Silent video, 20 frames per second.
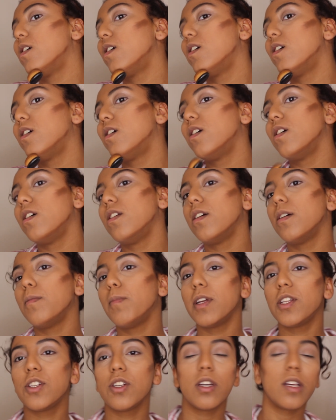on
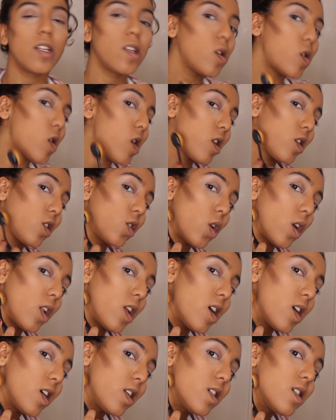my chin and
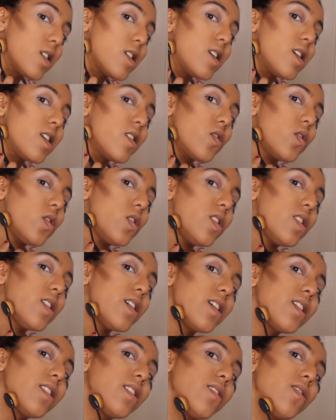jawline. I don't
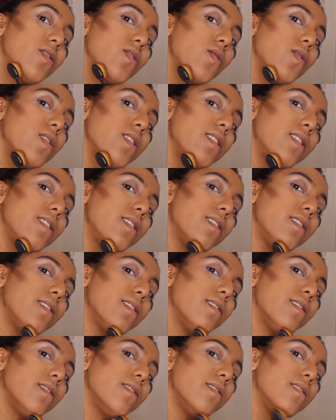like to do
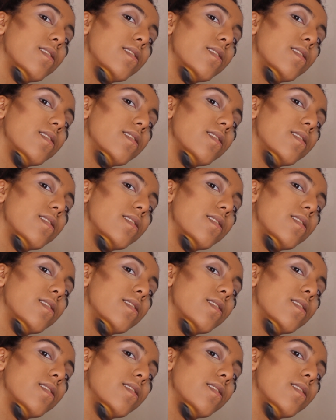this